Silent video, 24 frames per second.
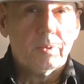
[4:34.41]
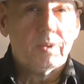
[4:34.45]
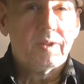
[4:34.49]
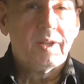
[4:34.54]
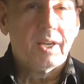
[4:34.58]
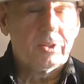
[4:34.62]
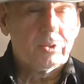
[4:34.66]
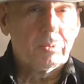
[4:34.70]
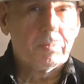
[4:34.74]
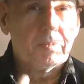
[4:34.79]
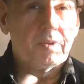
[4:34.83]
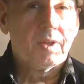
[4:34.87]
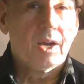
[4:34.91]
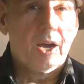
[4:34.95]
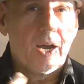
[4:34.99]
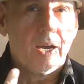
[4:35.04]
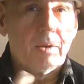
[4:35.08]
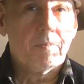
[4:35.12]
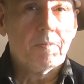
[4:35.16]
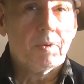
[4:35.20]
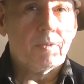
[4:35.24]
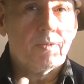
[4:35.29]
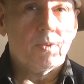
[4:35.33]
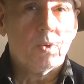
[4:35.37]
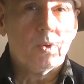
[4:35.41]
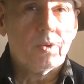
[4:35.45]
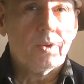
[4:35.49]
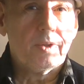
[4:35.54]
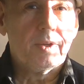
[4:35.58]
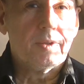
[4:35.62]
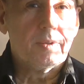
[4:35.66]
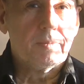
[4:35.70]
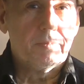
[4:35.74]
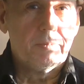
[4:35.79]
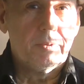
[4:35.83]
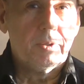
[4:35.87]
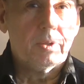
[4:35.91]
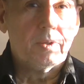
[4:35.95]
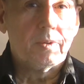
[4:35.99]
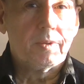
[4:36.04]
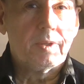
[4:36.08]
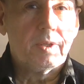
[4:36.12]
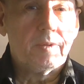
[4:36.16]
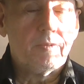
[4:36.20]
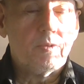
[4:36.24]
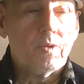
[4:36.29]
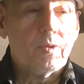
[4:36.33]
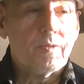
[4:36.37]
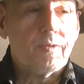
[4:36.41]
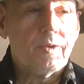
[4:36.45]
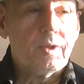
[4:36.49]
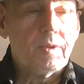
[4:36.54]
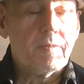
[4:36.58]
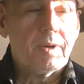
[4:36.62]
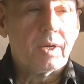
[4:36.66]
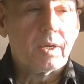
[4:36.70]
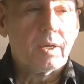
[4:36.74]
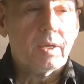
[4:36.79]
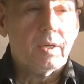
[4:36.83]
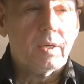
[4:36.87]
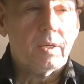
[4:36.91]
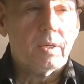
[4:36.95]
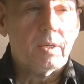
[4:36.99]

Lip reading: take some time before they, give you feedback,